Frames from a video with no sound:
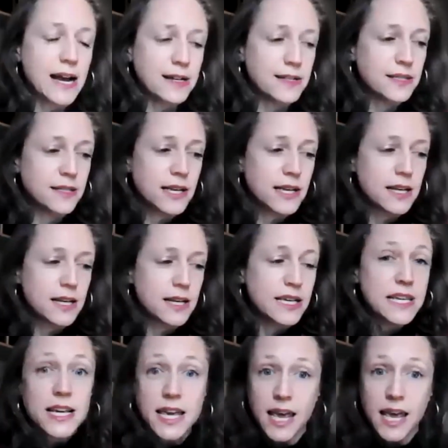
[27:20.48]
ask
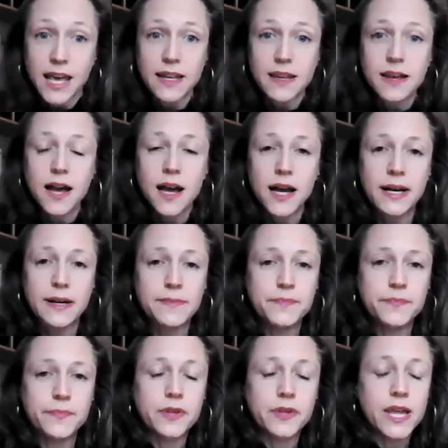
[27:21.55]
EK
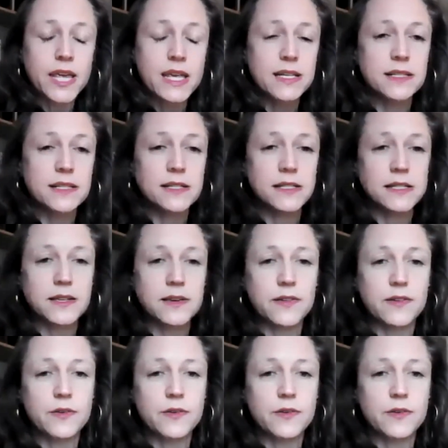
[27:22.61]
is